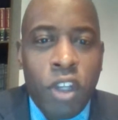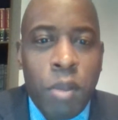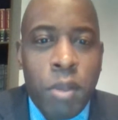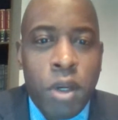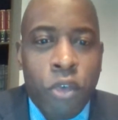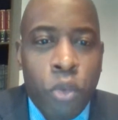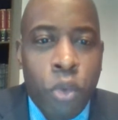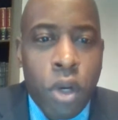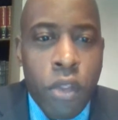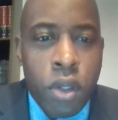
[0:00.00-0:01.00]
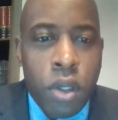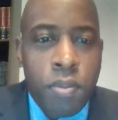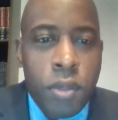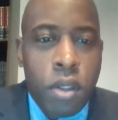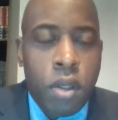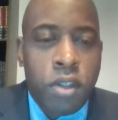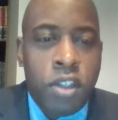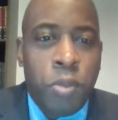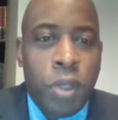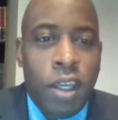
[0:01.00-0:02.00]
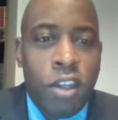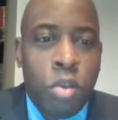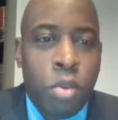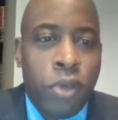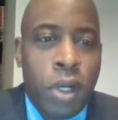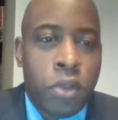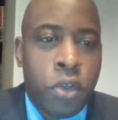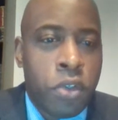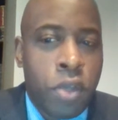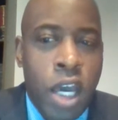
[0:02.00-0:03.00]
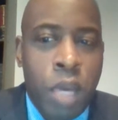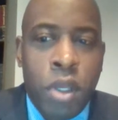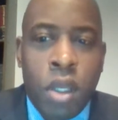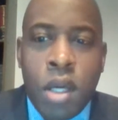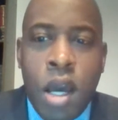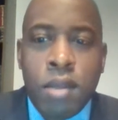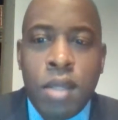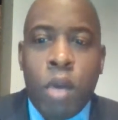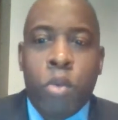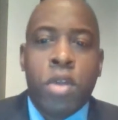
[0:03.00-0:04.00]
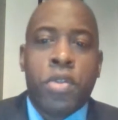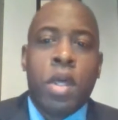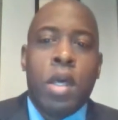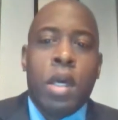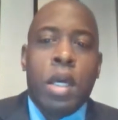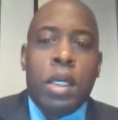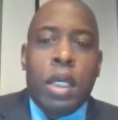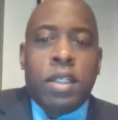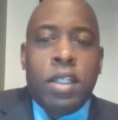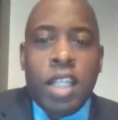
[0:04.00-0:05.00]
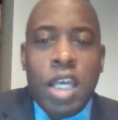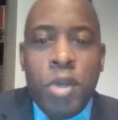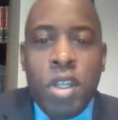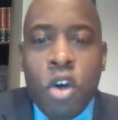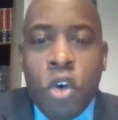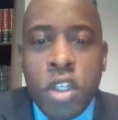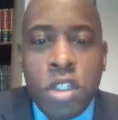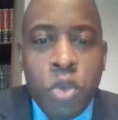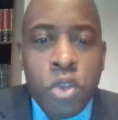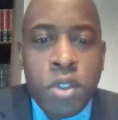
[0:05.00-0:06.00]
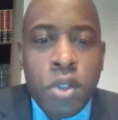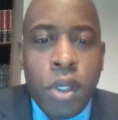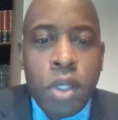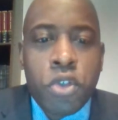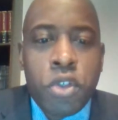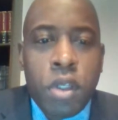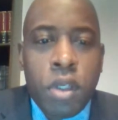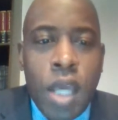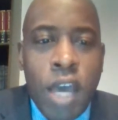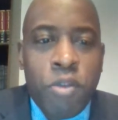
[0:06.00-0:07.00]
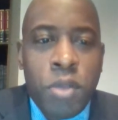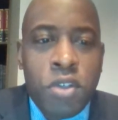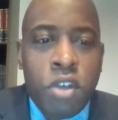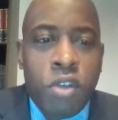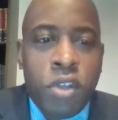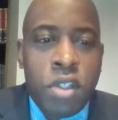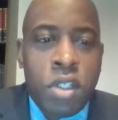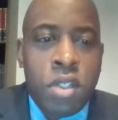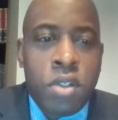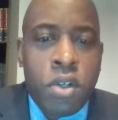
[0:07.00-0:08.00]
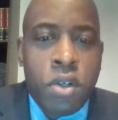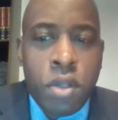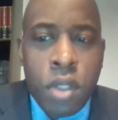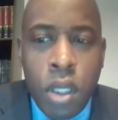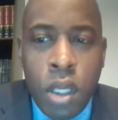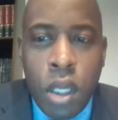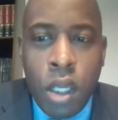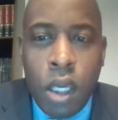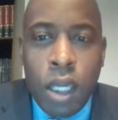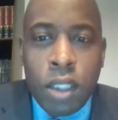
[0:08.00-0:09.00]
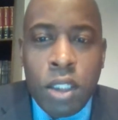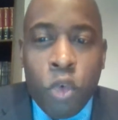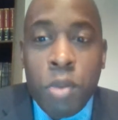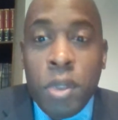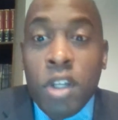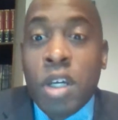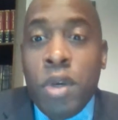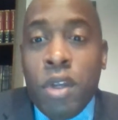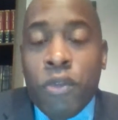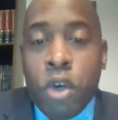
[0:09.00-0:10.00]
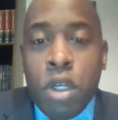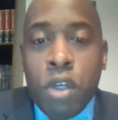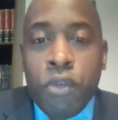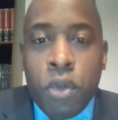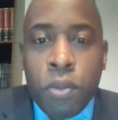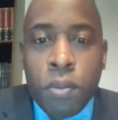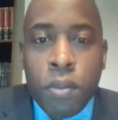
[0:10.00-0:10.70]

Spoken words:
an email from one of the CPE supervisors I had been in contact with, and she let me know that she was still interested in having me serve as an intern, and she wanted me to come in for an interview.